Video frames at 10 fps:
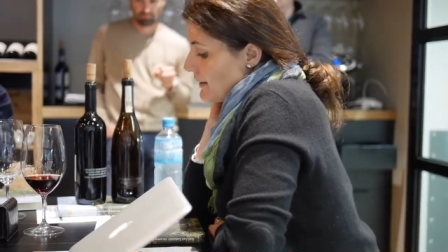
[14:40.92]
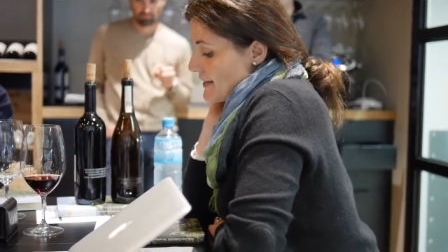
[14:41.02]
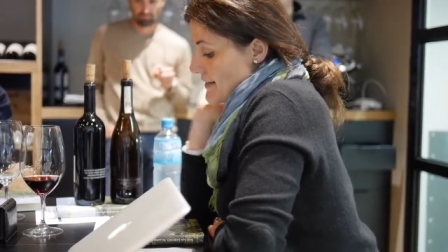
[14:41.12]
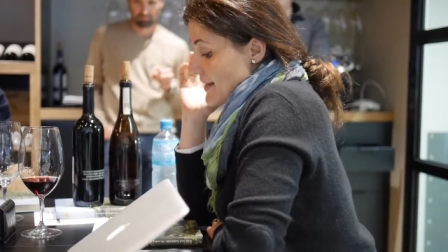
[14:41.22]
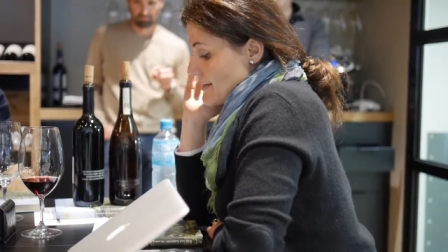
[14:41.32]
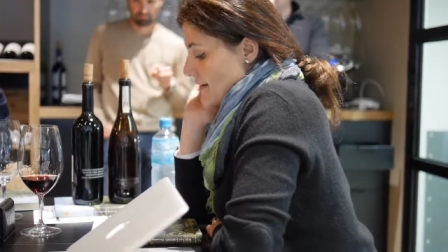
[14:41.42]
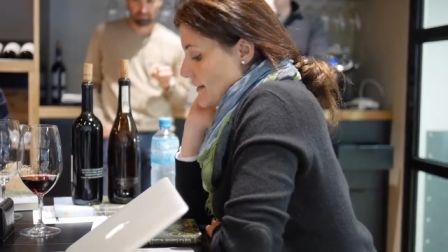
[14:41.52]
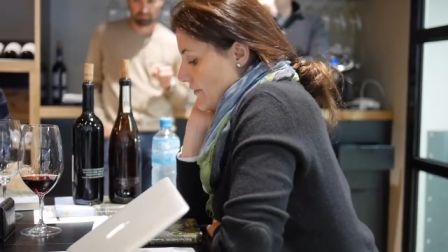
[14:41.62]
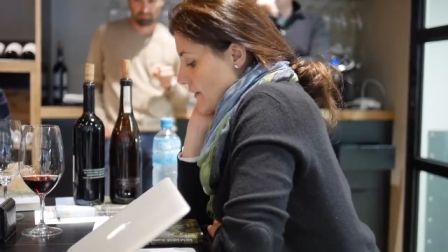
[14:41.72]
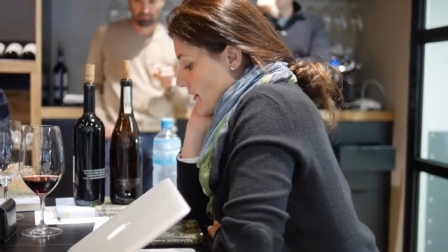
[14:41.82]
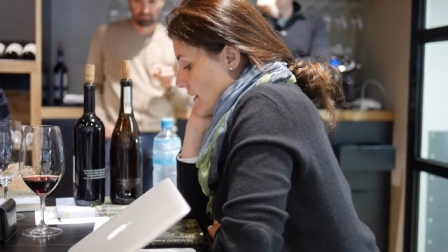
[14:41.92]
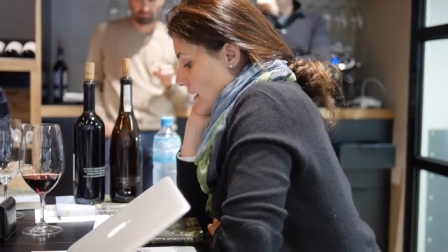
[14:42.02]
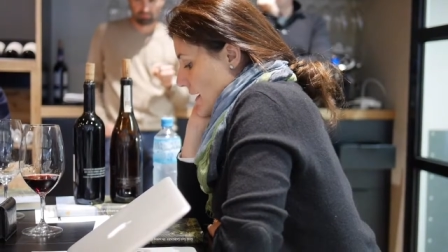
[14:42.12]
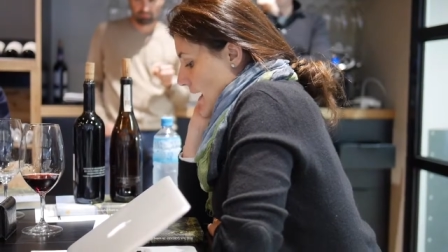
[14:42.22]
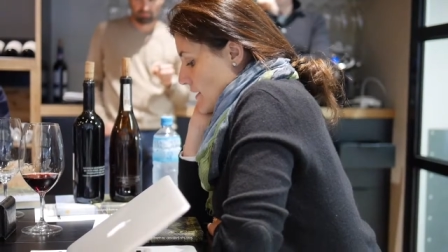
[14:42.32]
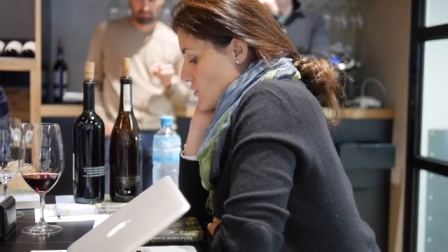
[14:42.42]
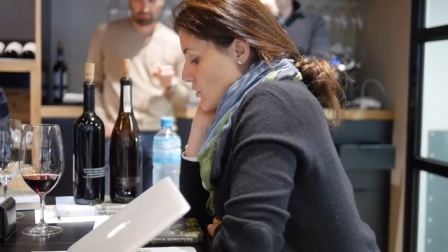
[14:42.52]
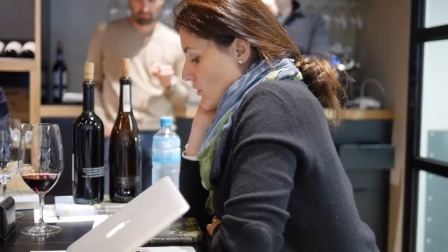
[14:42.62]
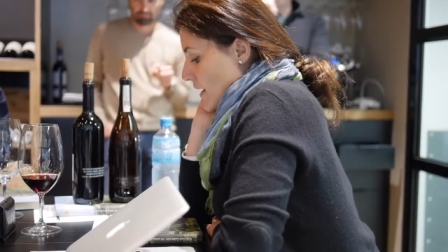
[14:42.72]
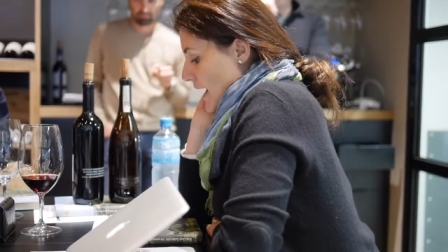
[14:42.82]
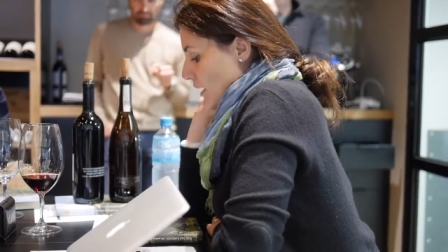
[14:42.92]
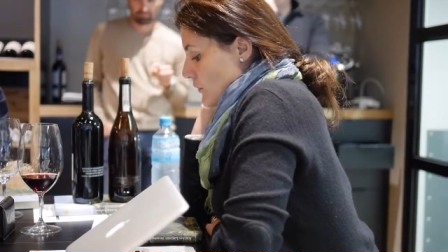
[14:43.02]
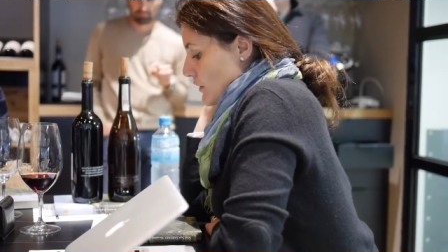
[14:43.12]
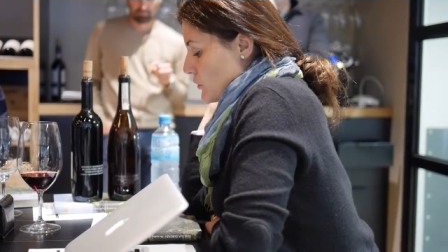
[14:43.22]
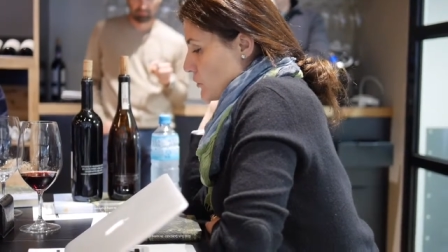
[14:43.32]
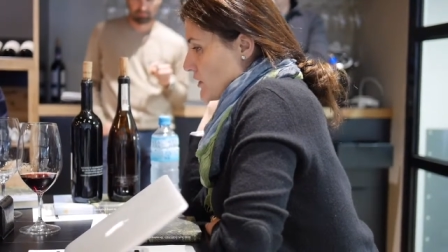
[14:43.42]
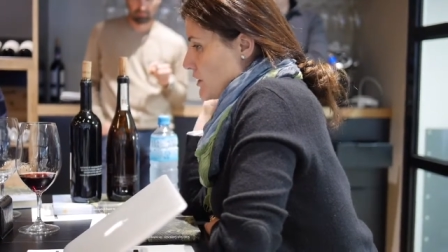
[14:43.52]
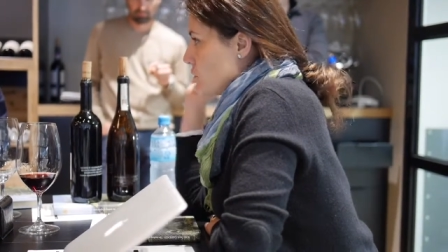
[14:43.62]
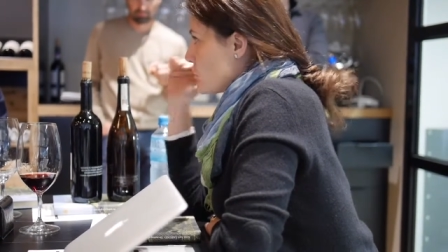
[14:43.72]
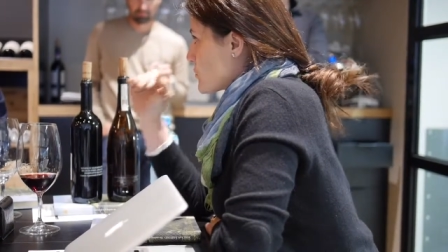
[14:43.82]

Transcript: le less uneven. And so how we could reduce